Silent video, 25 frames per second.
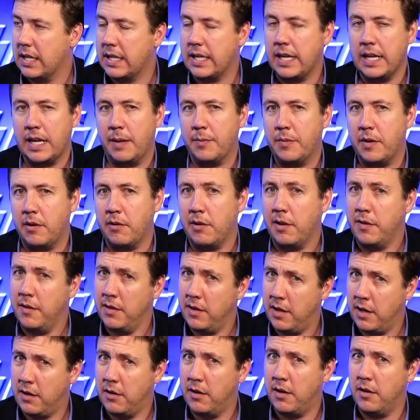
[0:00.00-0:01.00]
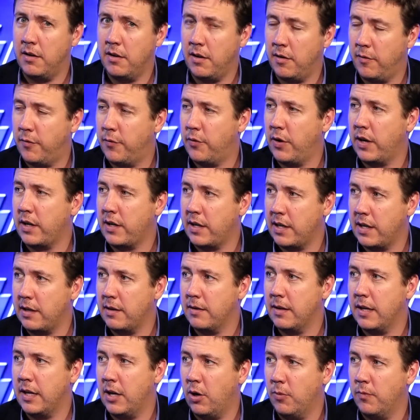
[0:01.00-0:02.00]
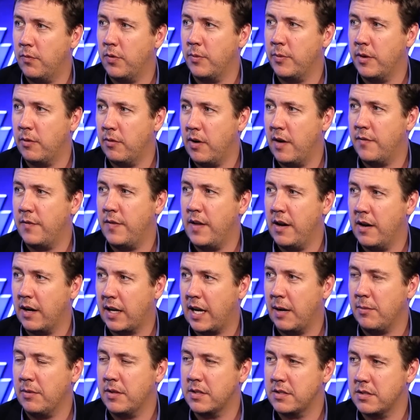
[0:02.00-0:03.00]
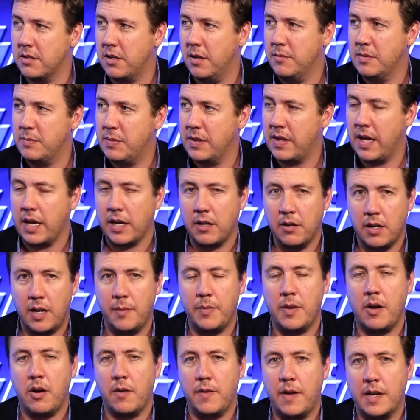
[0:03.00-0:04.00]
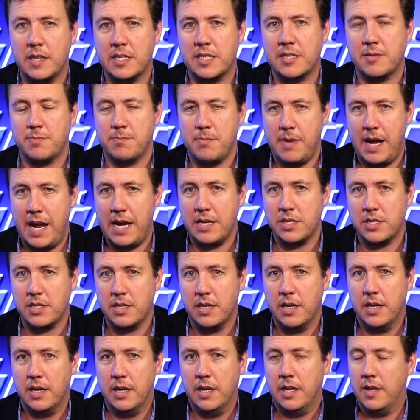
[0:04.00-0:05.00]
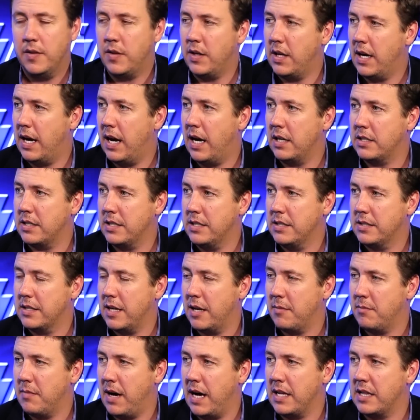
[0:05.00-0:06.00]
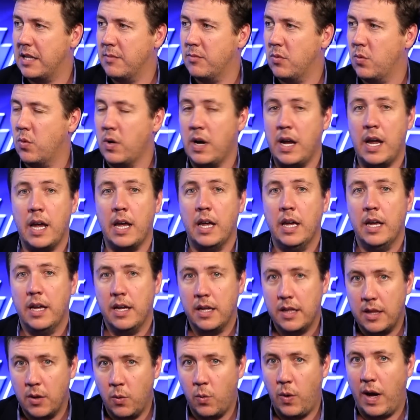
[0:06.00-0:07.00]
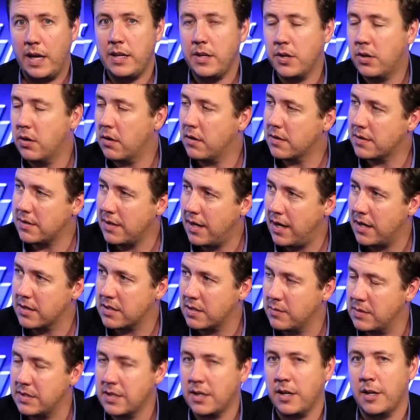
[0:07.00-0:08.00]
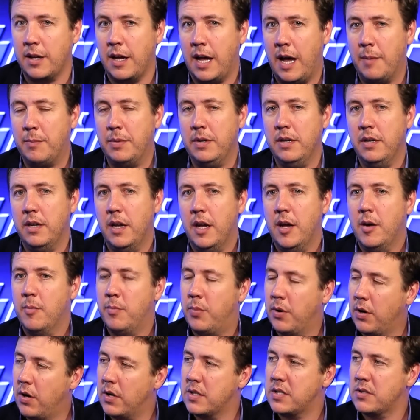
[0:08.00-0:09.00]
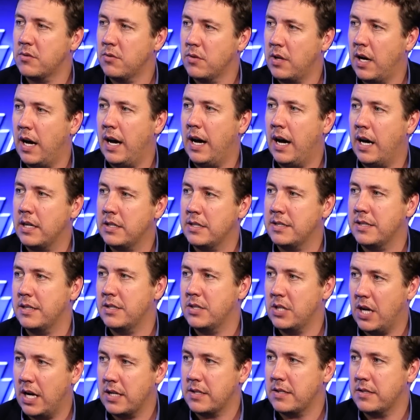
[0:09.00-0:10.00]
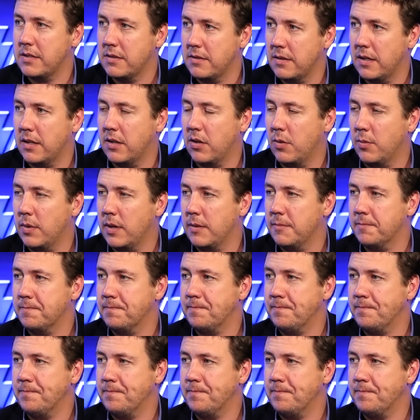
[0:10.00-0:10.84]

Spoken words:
get up there. And I think they got a little friendly help from the ref there a couple of times, but they got up there and they smashed the RGs and made them aware the way you got us last time isn't going to happen. But I saw the RGs adjust a little bit.